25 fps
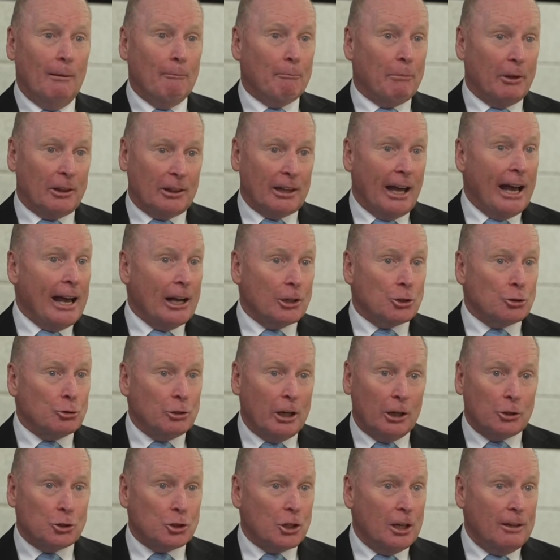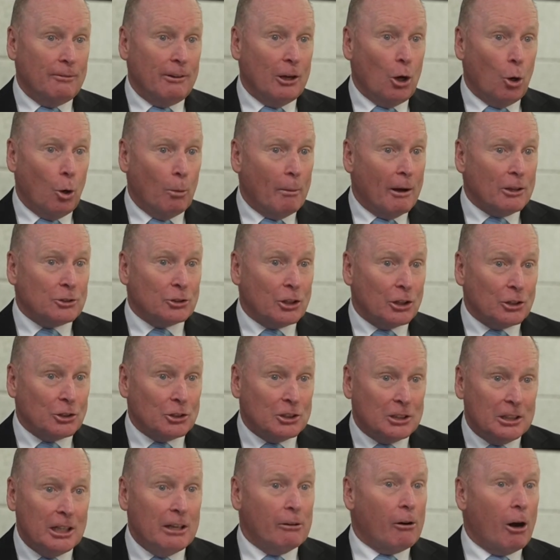but they are achieving almost
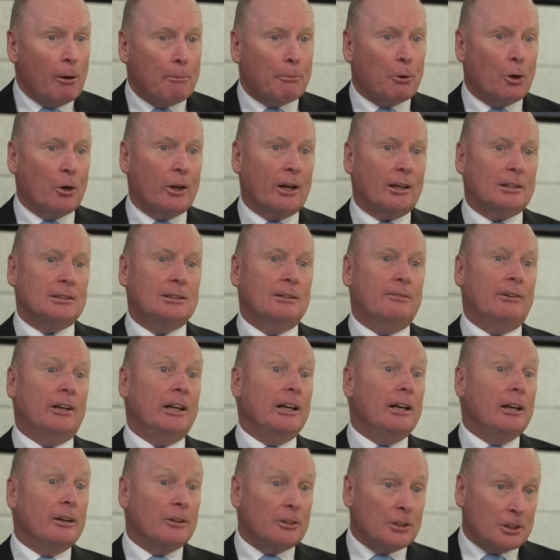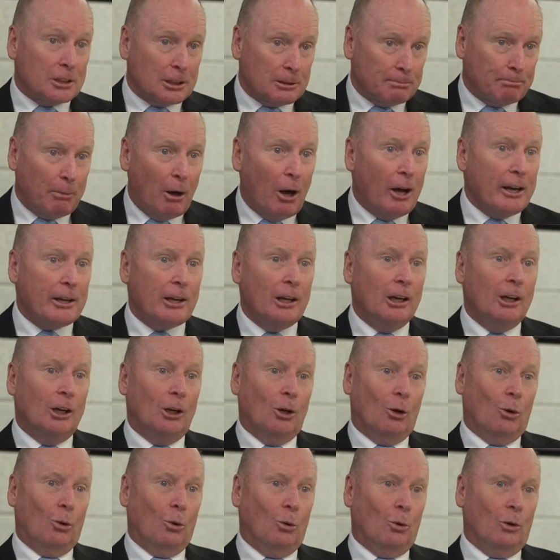zero productivity despite
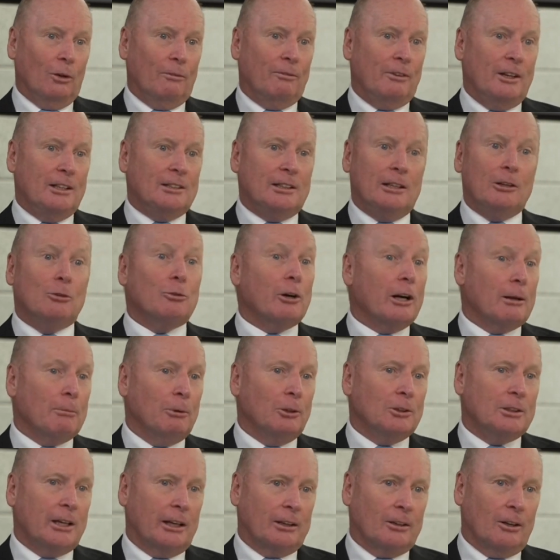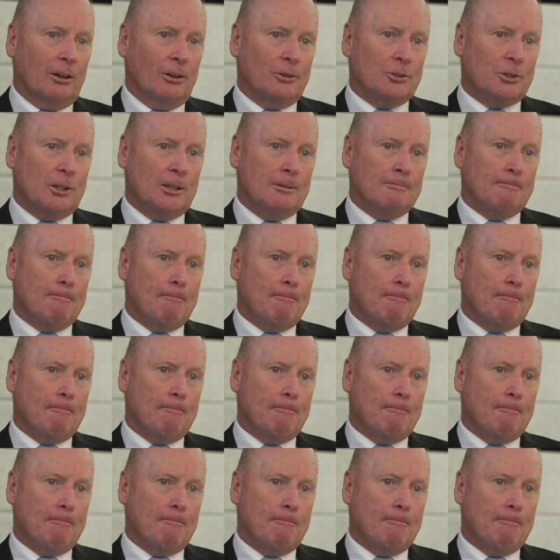all of this incredible technology.